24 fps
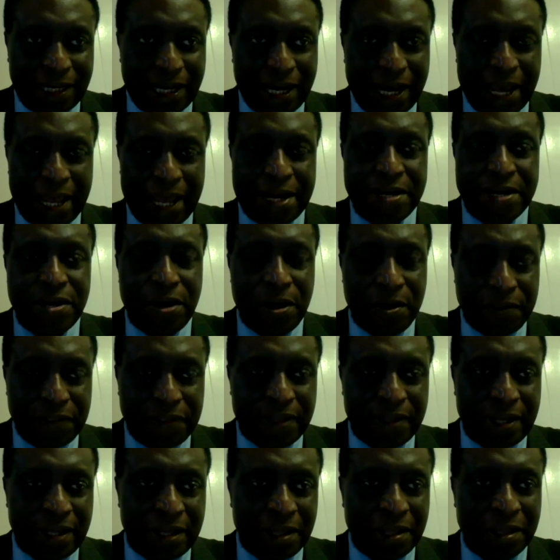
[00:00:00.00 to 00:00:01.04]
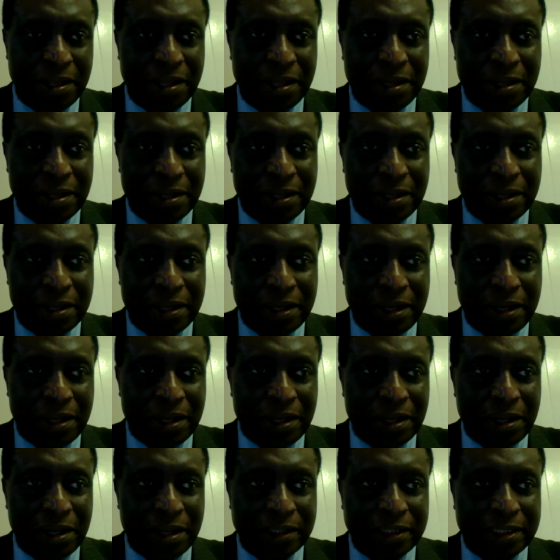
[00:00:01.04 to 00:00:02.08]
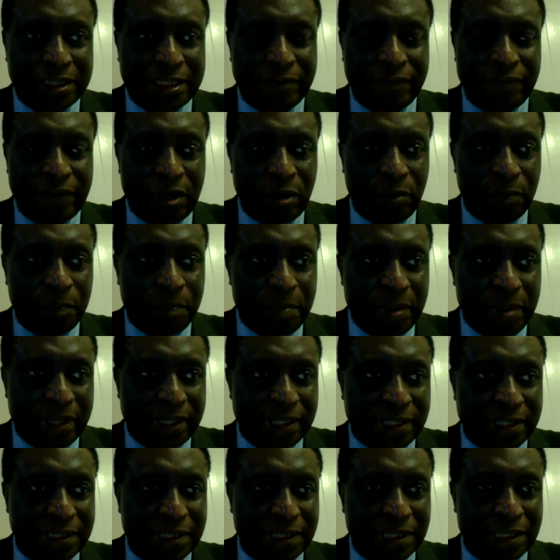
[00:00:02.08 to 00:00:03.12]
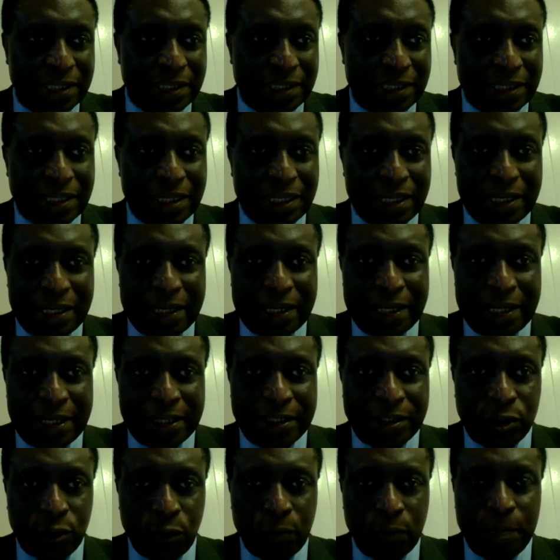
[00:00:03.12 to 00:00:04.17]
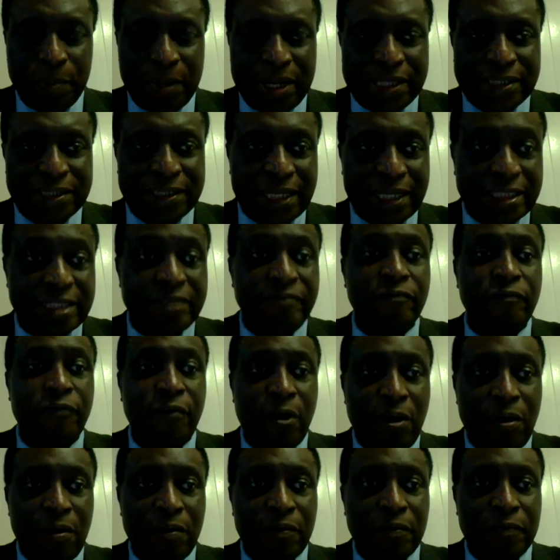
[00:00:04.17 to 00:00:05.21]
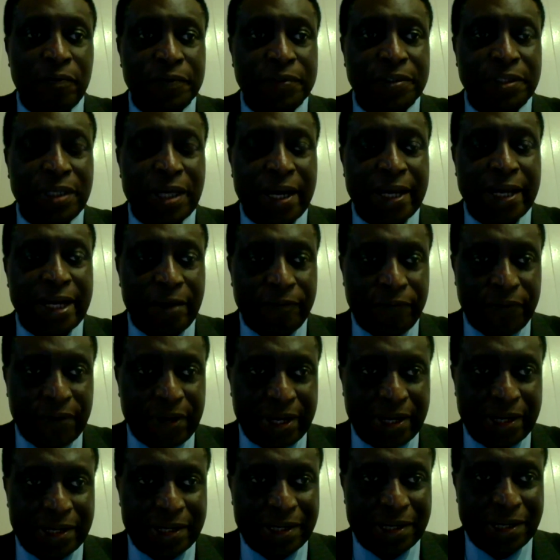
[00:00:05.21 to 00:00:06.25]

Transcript: another development took place that involved an African,